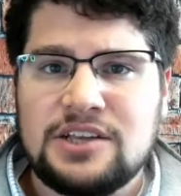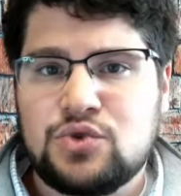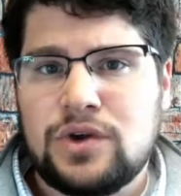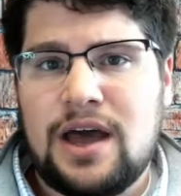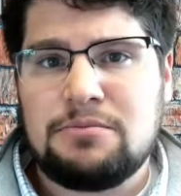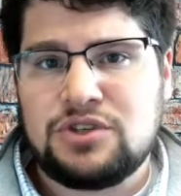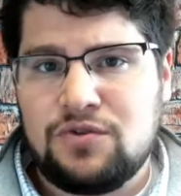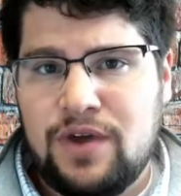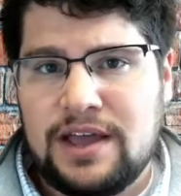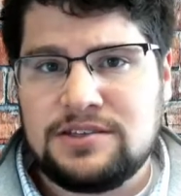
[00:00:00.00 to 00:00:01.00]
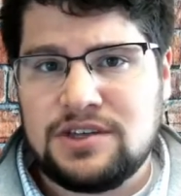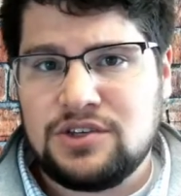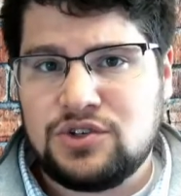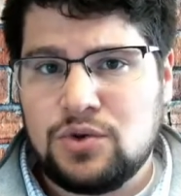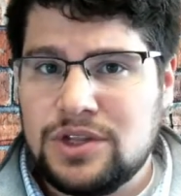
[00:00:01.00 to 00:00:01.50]
SuiteCommerce Advanced
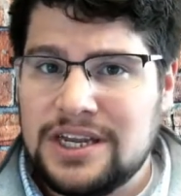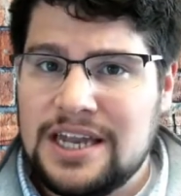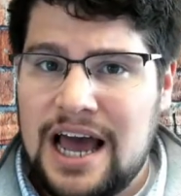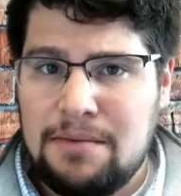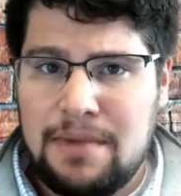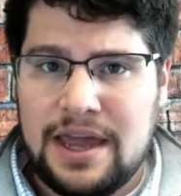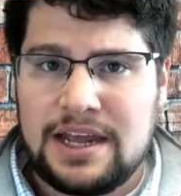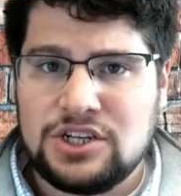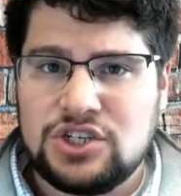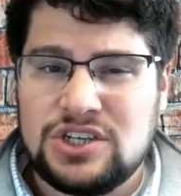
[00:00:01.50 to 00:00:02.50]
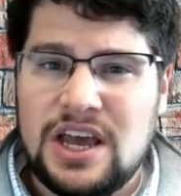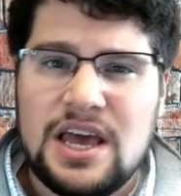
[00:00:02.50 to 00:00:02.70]
is solely not managed.